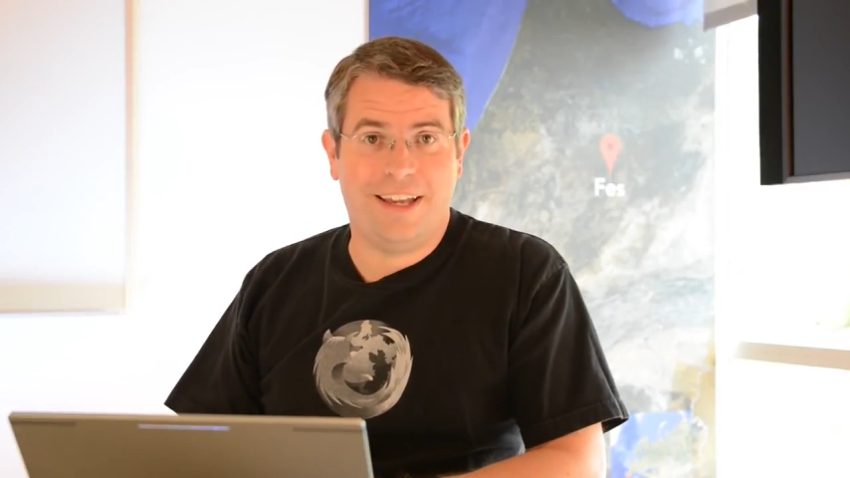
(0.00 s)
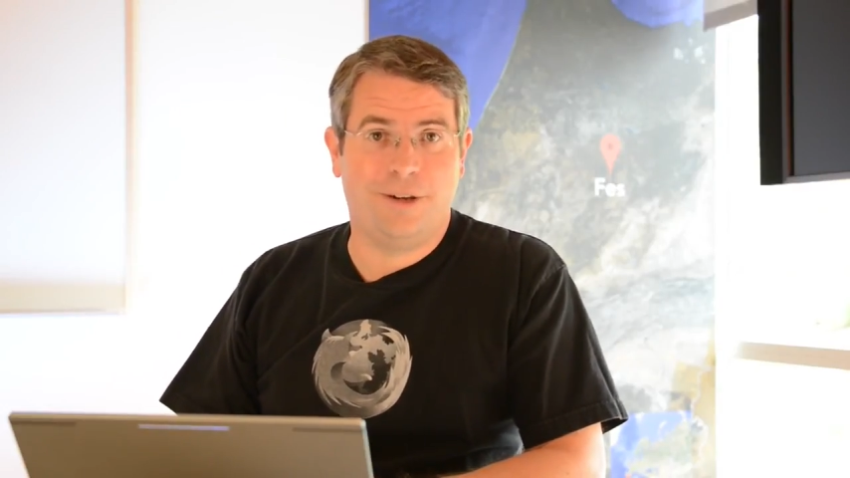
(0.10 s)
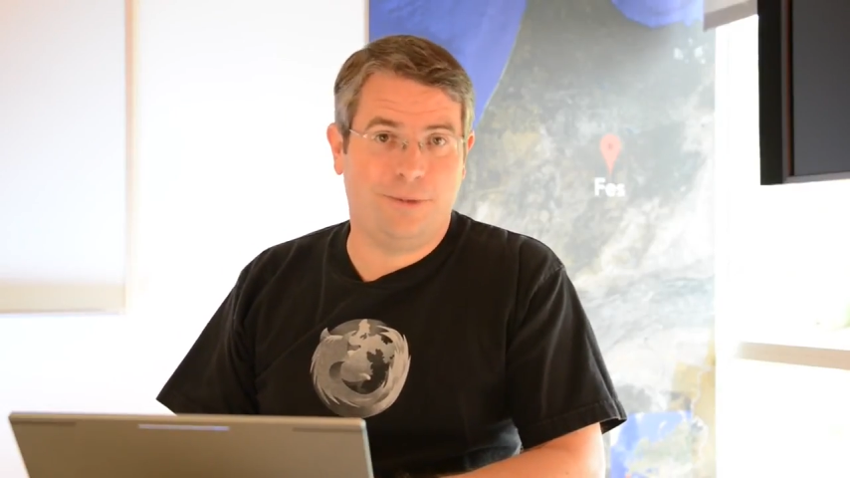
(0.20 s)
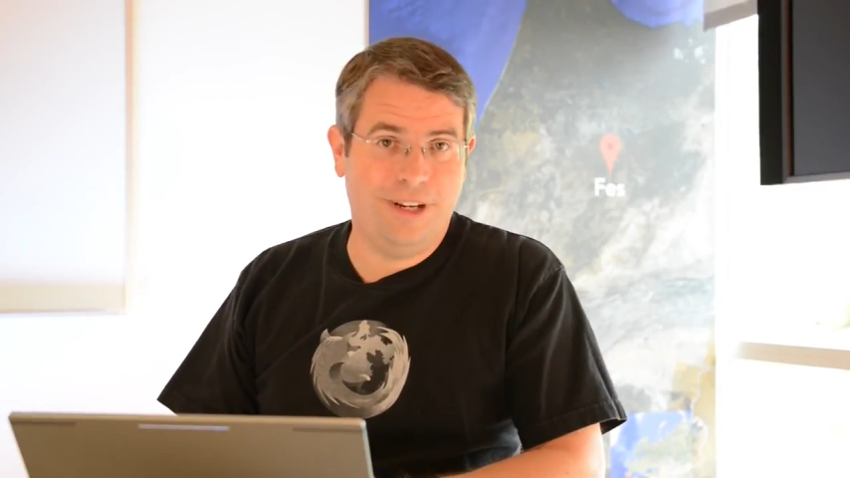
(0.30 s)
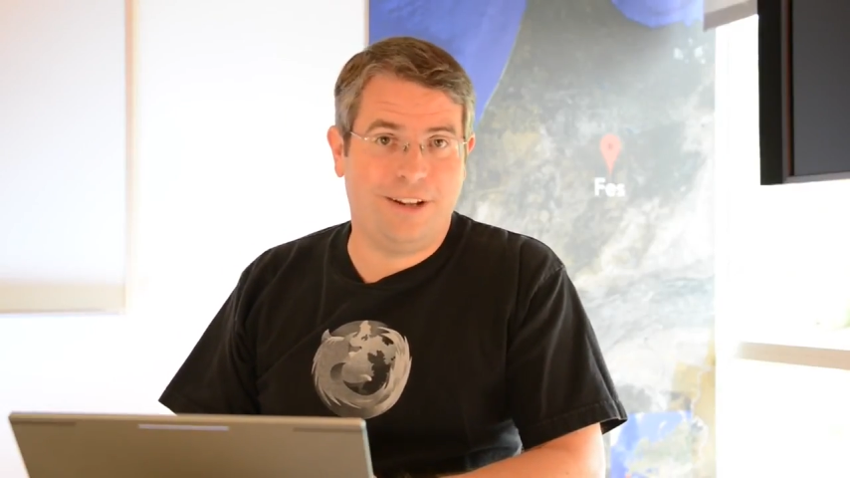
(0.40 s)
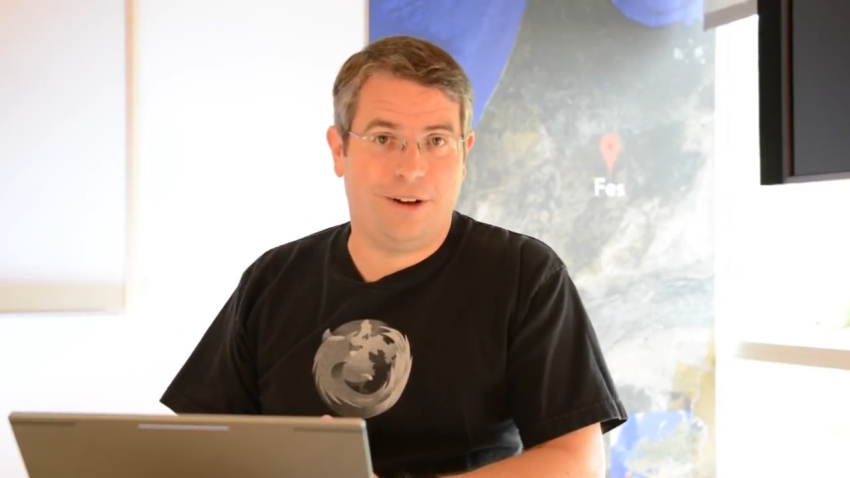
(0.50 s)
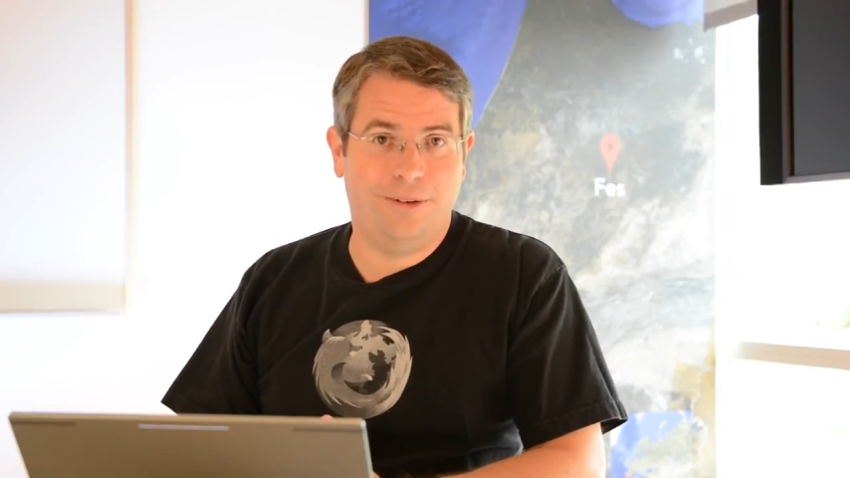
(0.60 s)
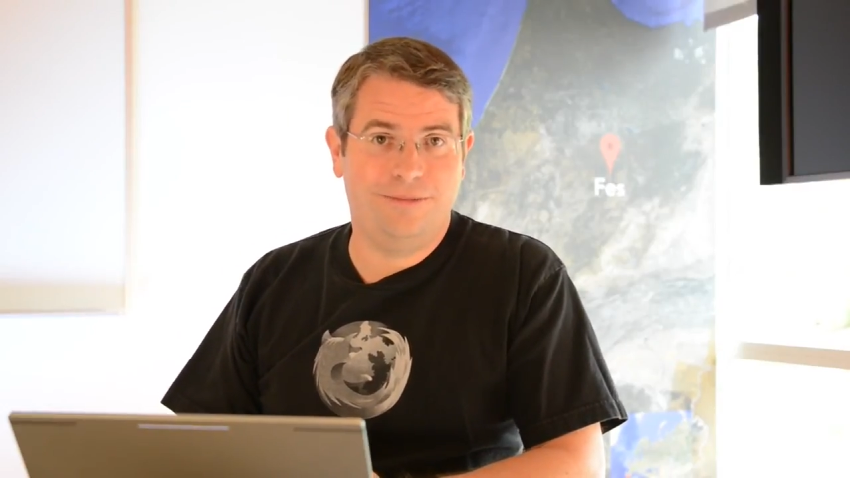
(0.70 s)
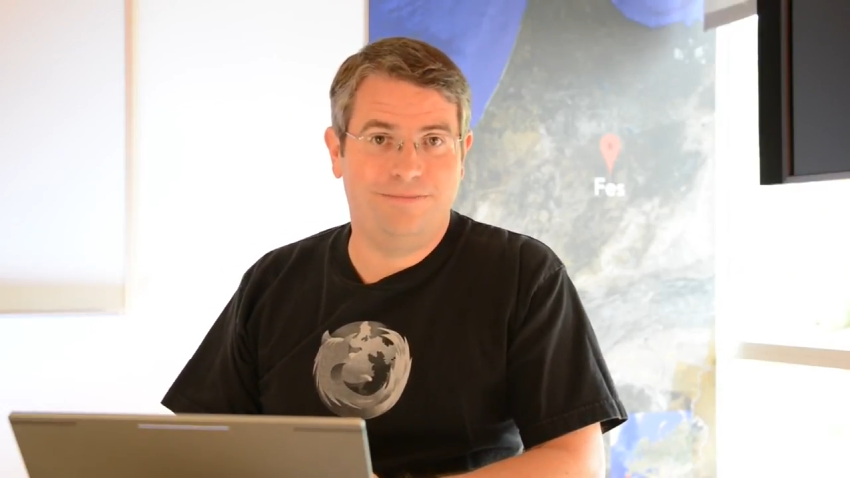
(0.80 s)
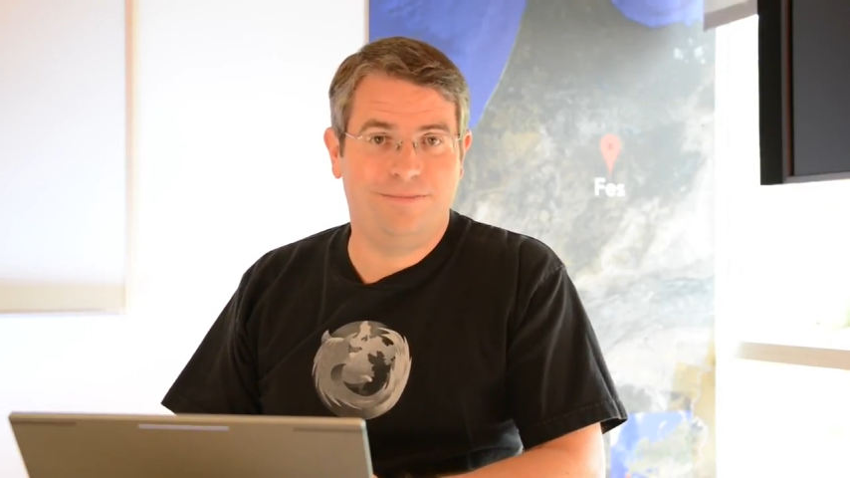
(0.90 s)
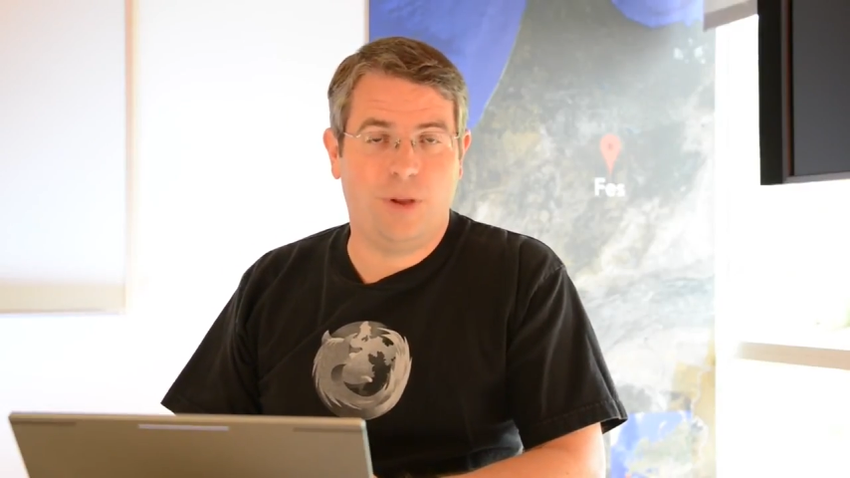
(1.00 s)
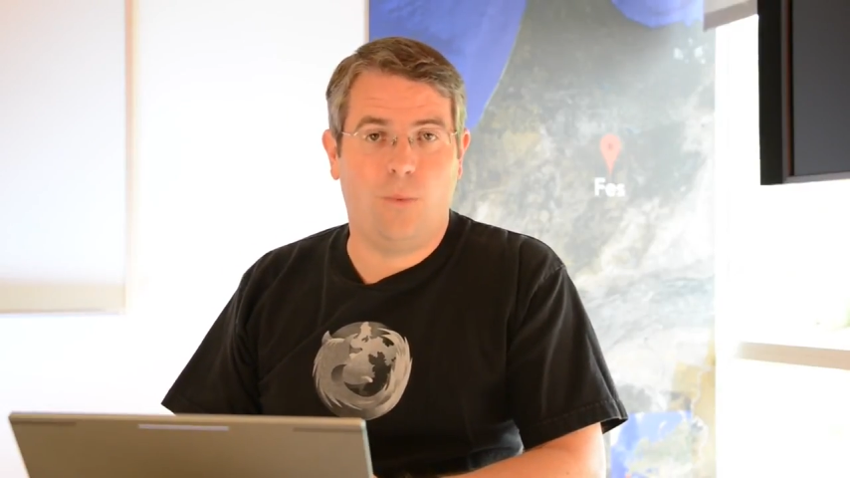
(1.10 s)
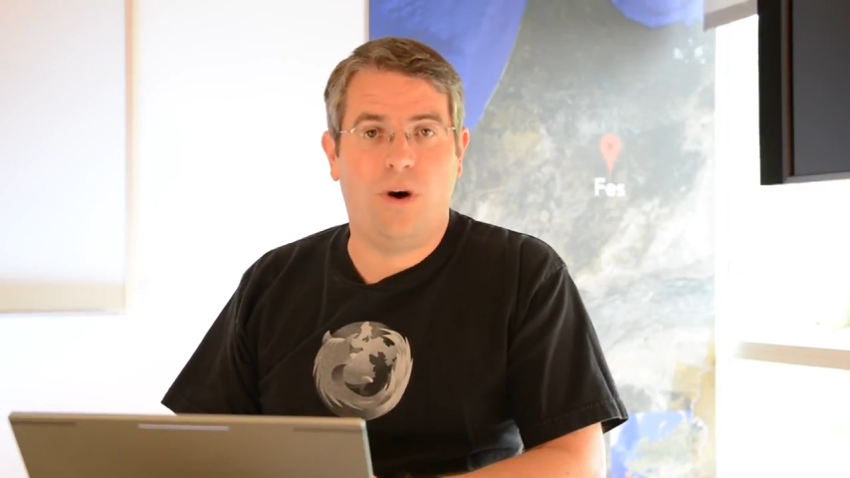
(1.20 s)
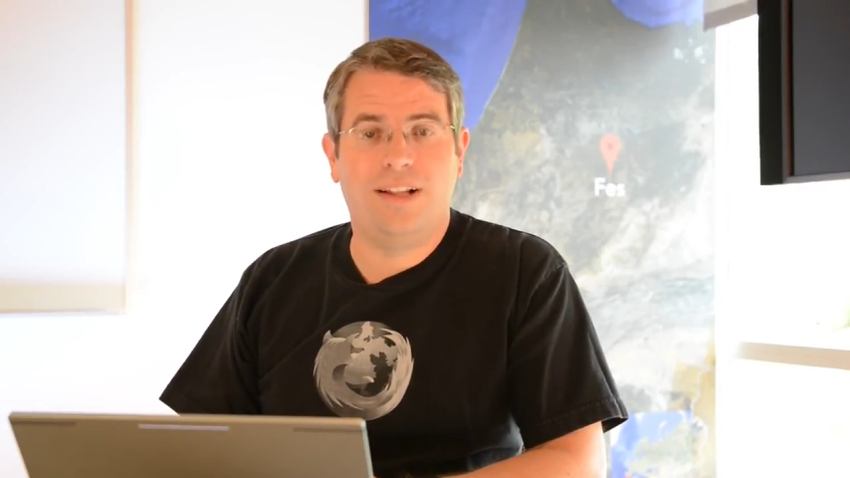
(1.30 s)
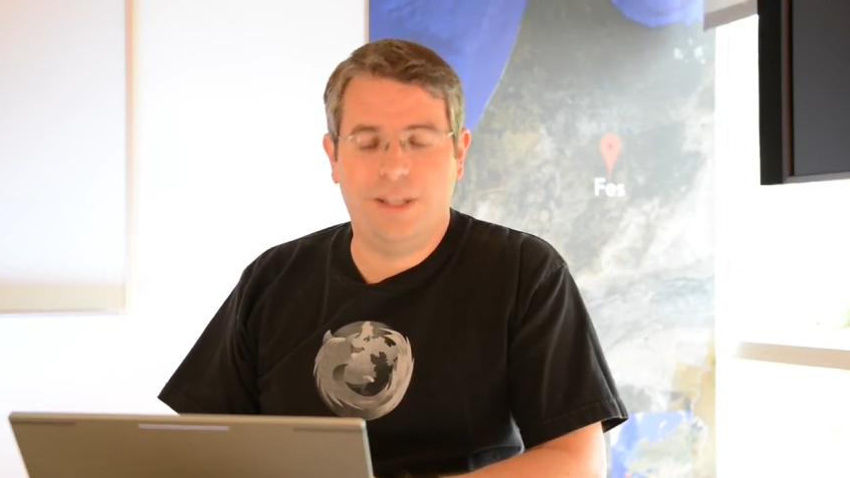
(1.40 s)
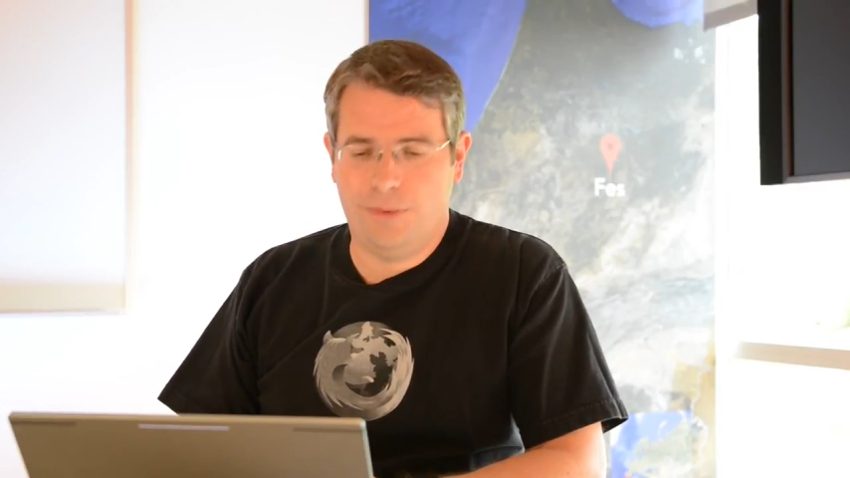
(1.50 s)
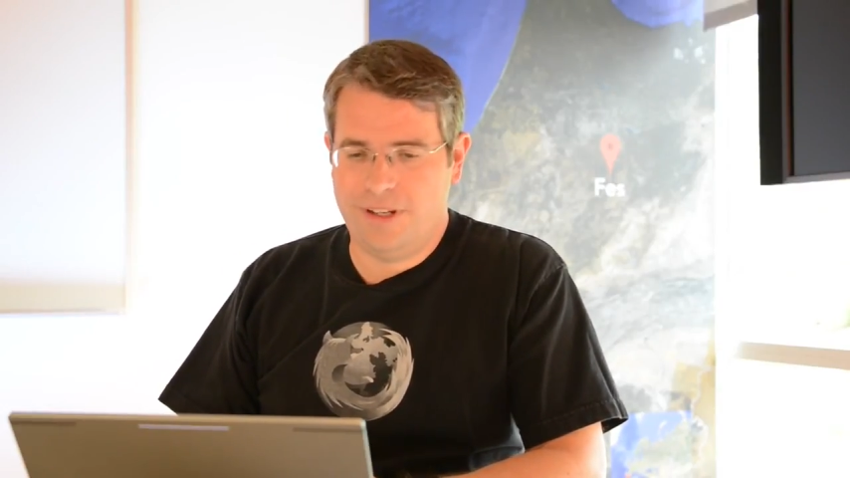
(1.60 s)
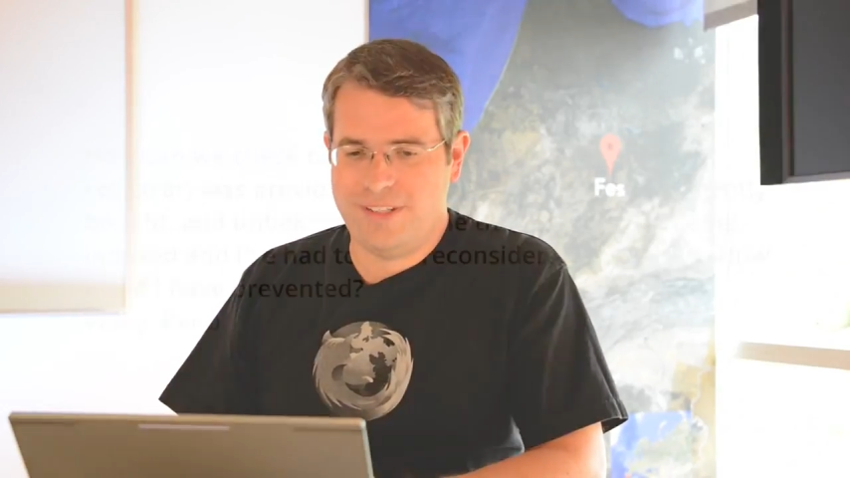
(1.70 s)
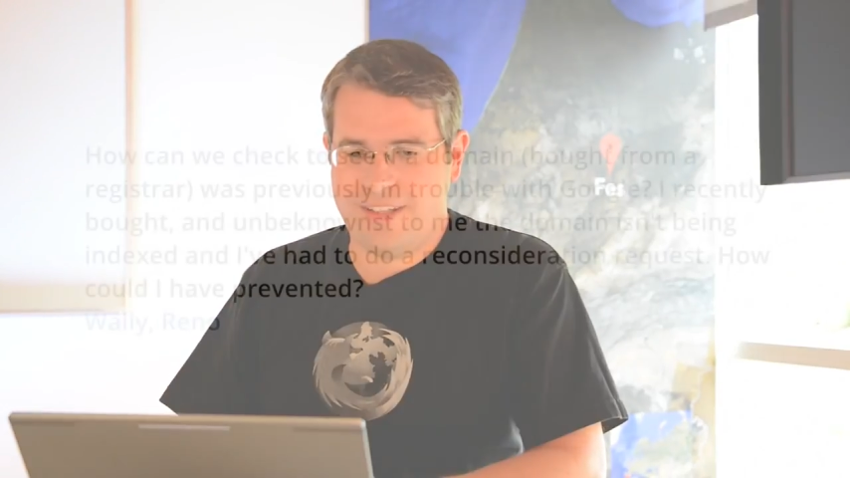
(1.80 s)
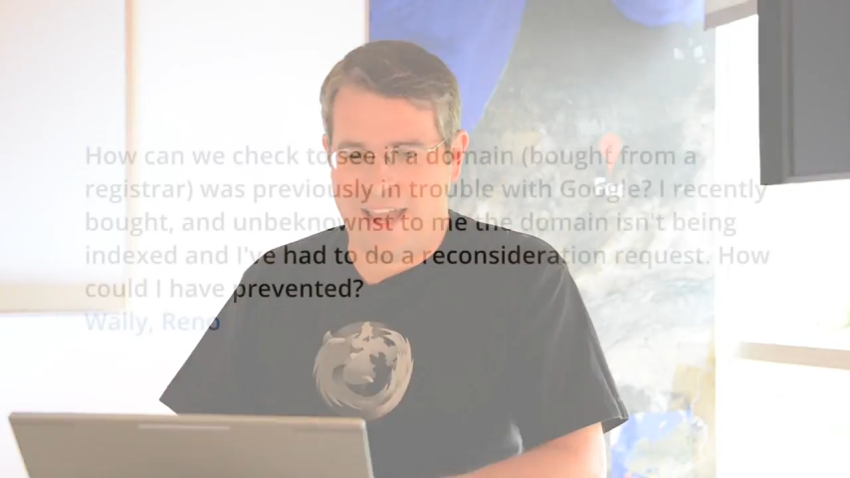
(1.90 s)
in Reno. Wally
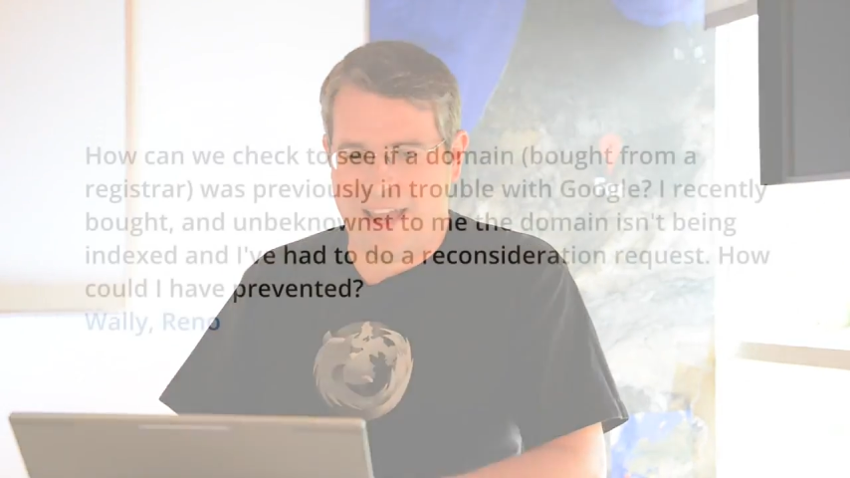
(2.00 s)
wants to